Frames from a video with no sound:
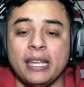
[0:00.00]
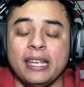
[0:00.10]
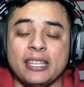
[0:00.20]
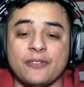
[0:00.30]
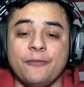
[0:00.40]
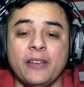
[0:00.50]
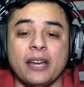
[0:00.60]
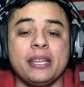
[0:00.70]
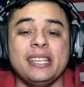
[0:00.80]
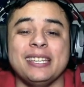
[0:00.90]
It's
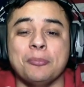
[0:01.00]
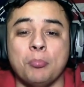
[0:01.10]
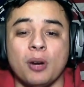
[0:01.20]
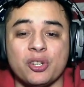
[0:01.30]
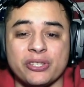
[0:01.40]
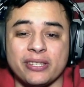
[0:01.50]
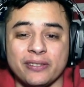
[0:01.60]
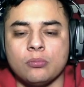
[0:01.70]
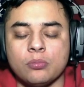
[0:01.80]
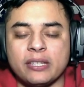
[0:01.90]
very
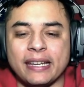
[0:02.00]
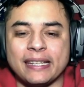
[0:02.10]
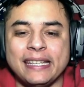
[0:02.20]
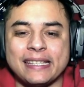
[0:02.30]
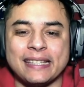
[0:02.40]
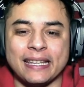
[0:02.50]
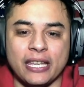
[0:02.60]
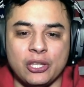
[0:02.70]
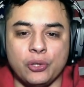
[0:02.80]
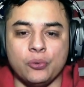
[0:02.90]
immersive techniques that they
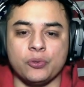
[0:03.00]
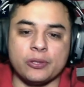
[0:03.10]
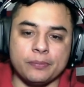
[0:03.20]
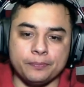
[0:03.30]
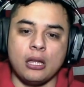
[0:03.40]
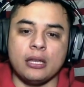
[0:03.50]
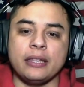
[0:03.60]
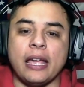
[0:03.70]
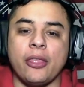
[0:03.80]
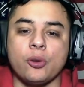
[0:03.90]
use.
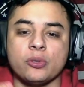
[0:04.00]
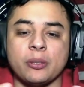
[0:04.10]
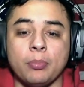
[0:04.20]
Now, there was a